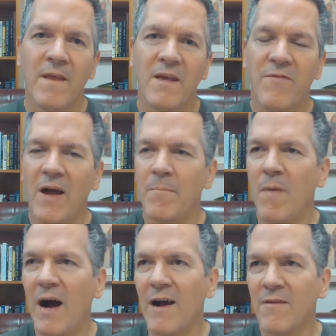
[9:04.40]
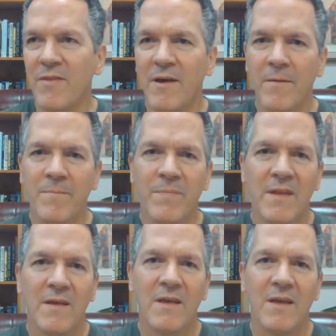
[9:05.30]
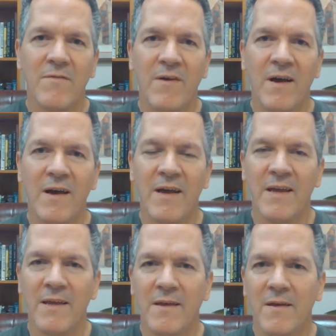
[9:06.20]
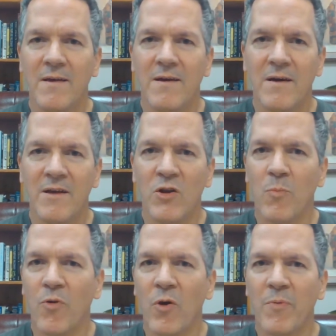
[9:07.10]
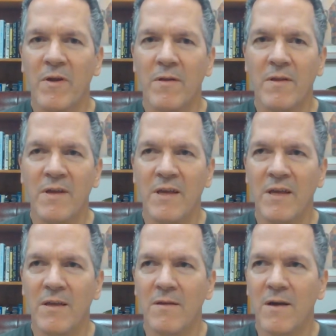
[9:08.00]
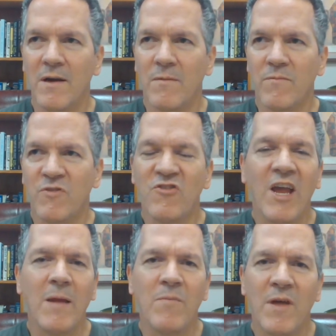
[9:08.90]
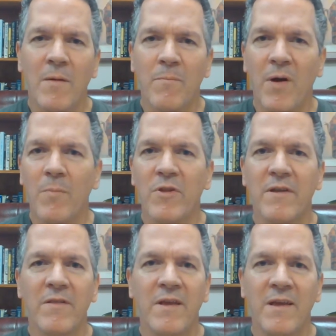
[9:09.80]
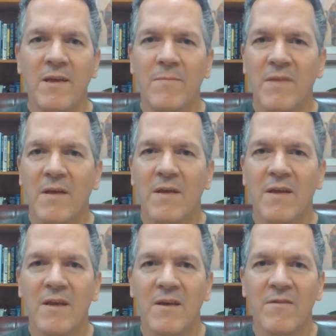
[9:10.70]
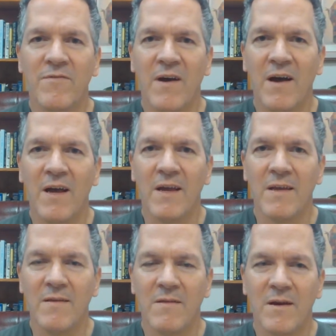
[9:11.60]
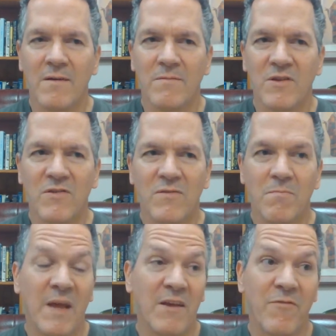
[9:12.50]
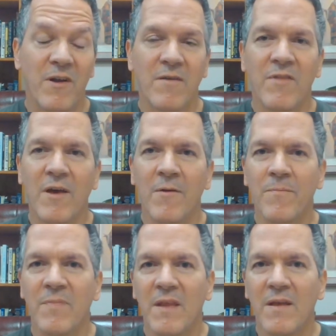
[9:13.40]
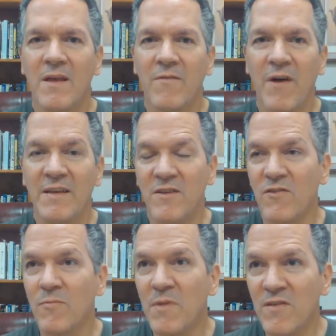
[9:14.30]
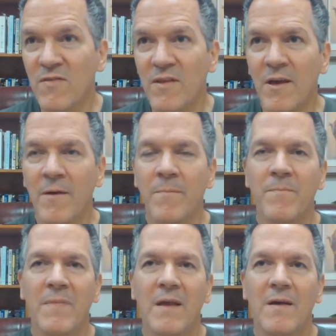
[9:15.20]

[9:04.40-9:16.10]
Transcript: if I mock them, if I inappropriately shame them publicly, if I just make fun of them, if I dismiss them,